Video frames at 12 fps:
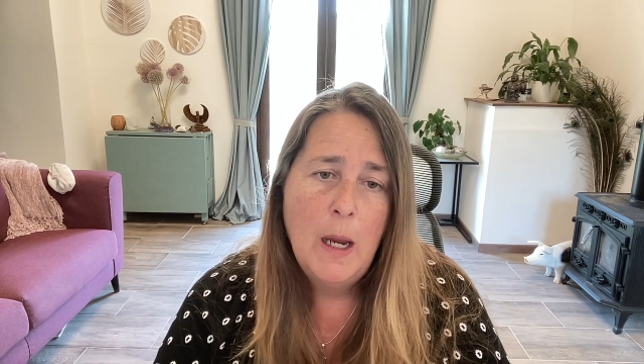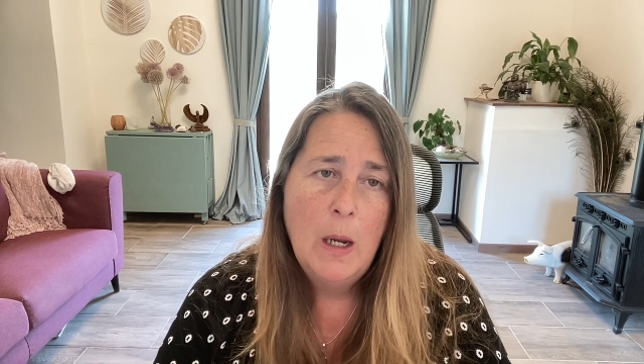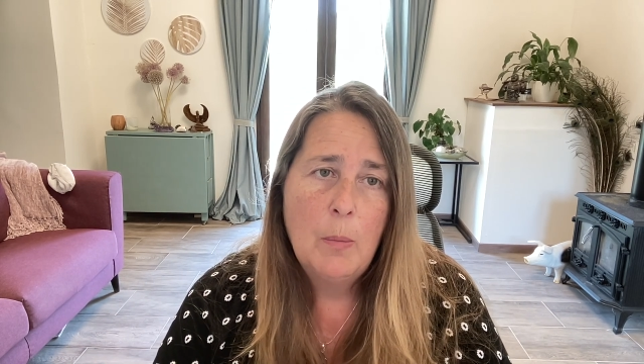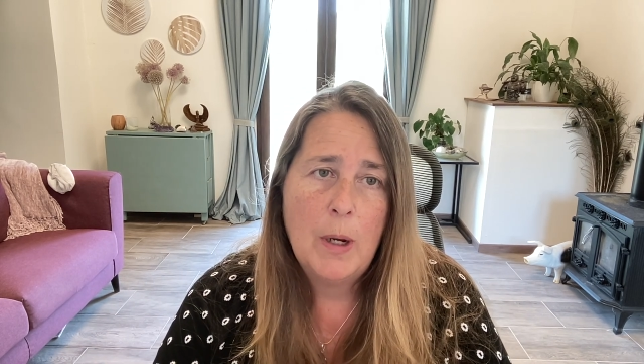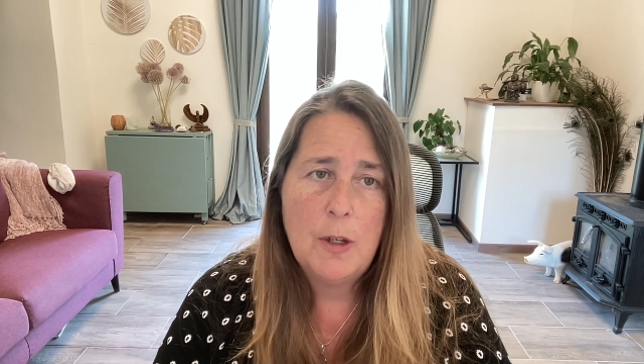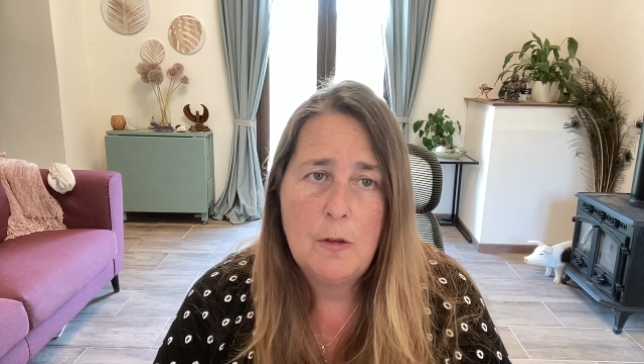
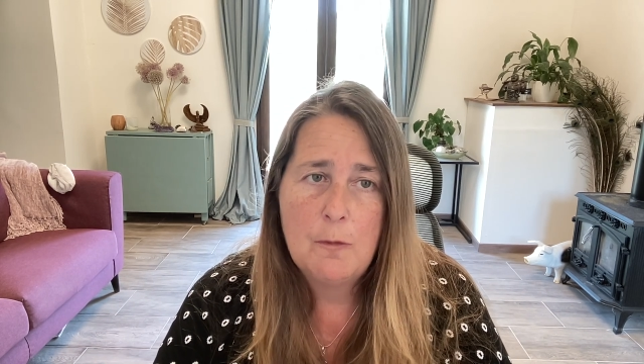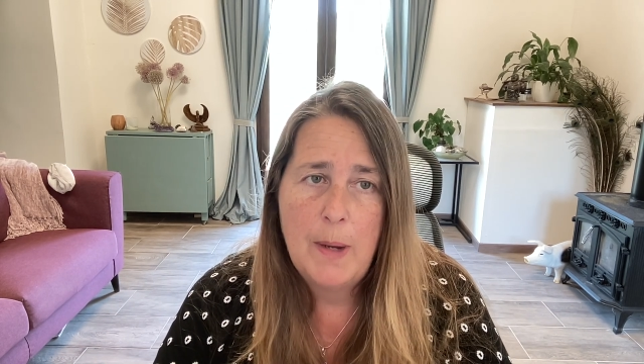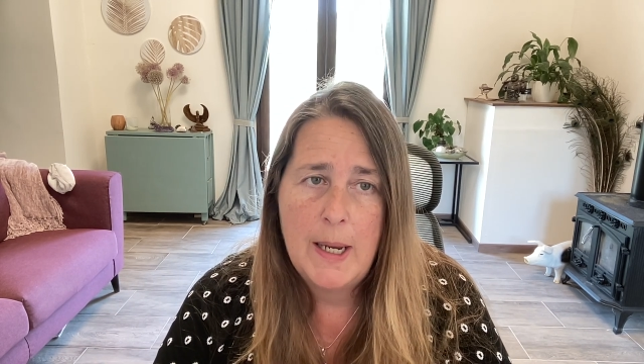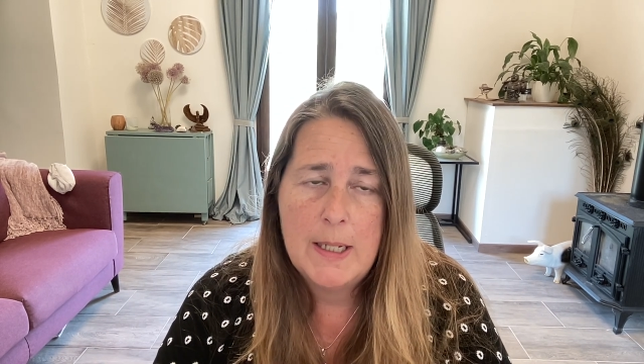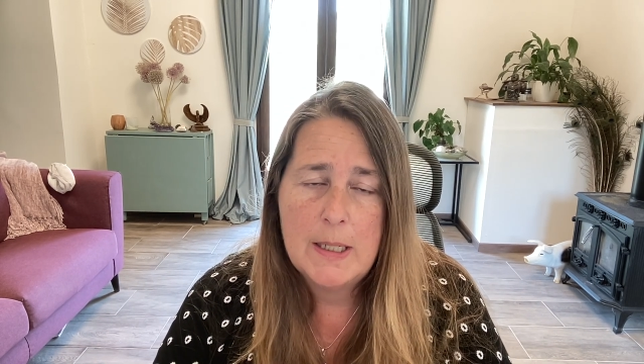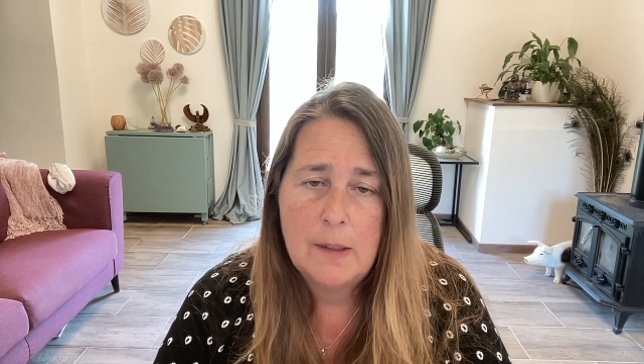where you've
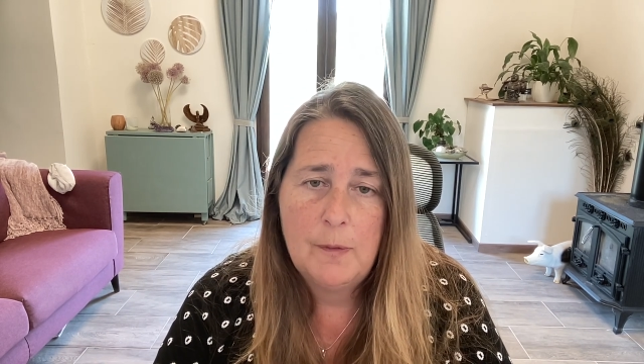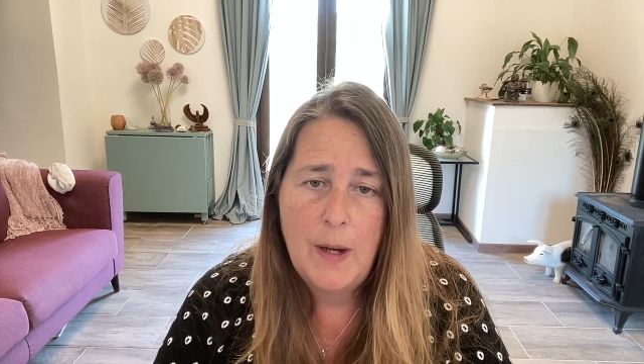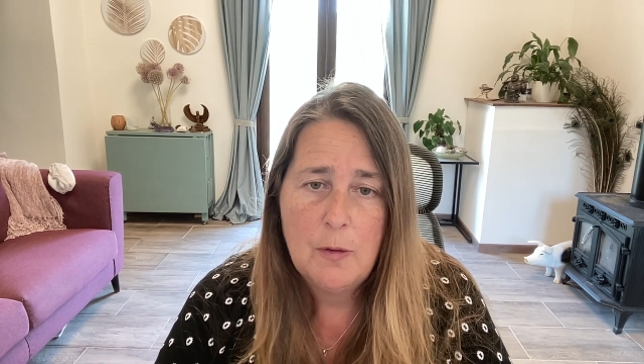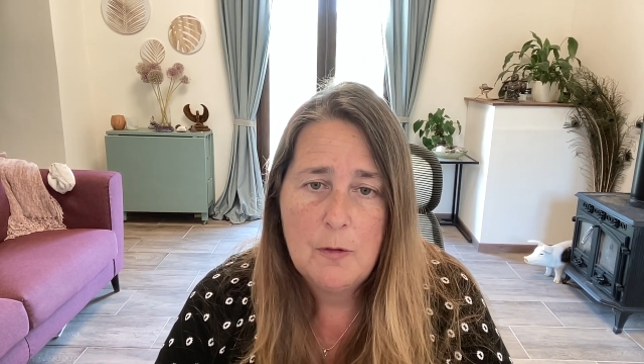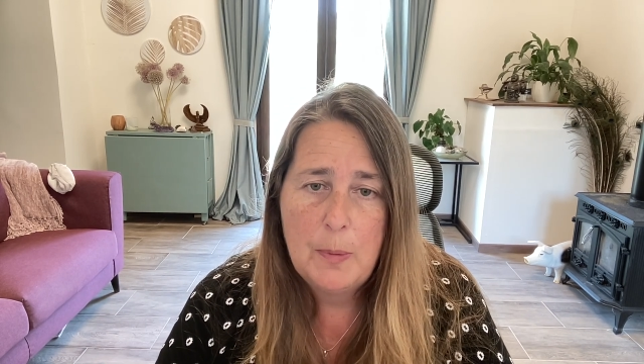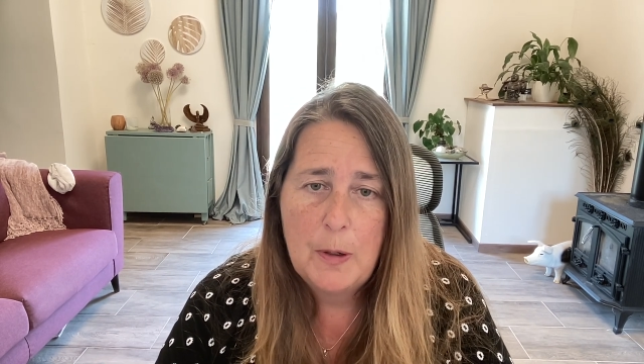made a
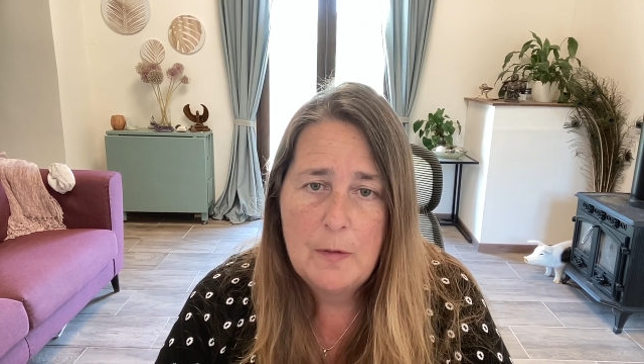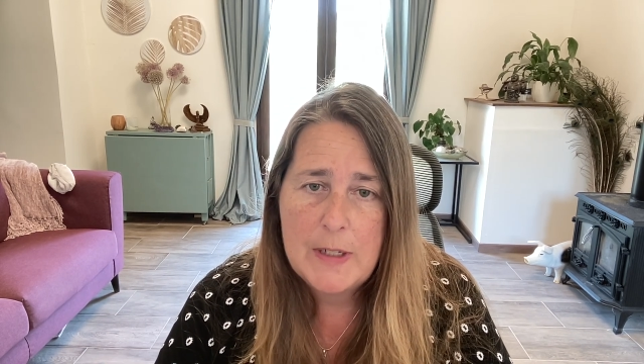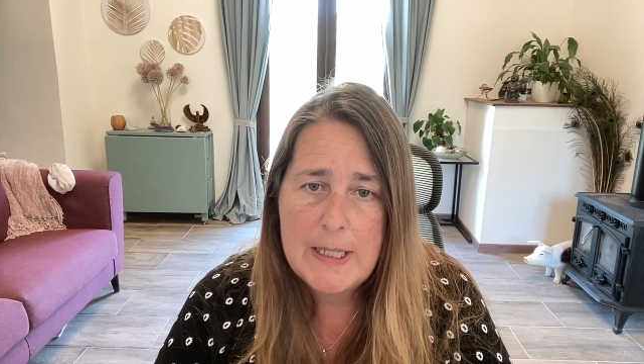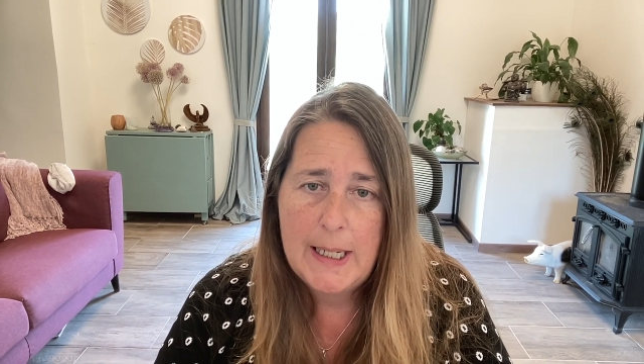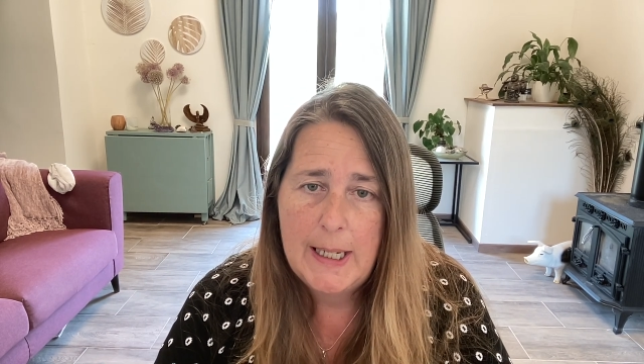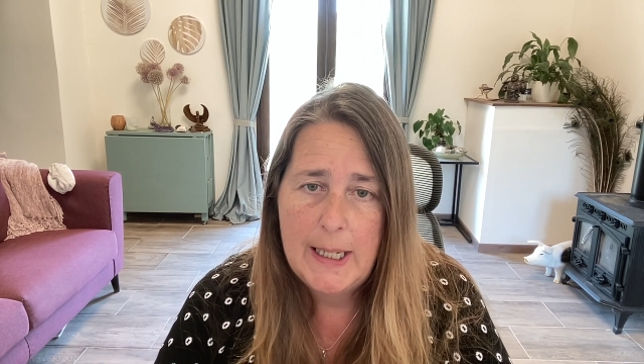vow of
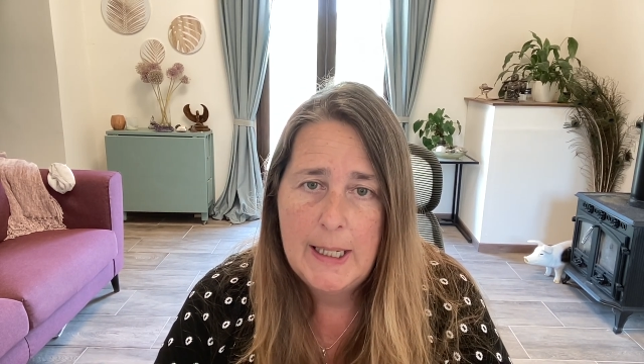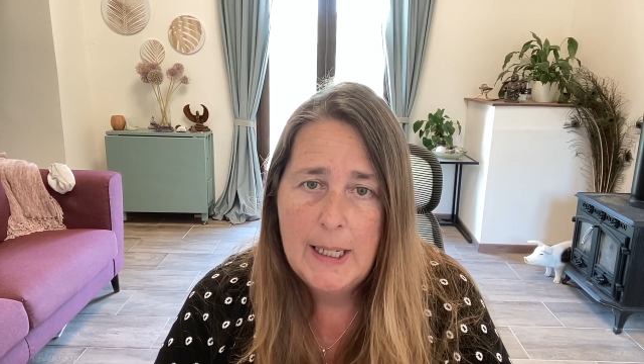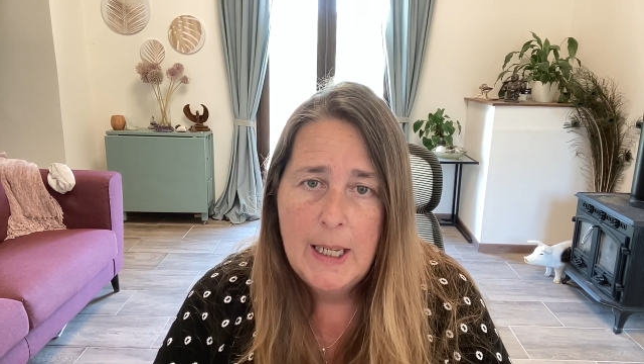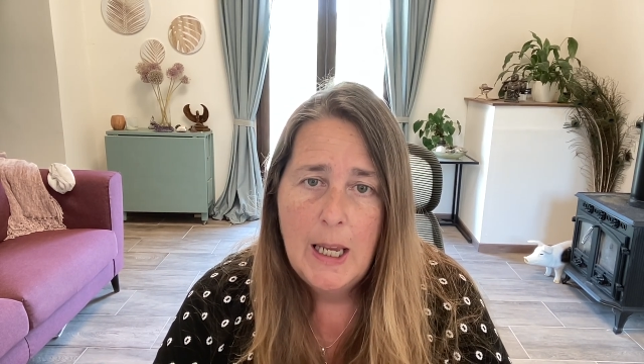poverty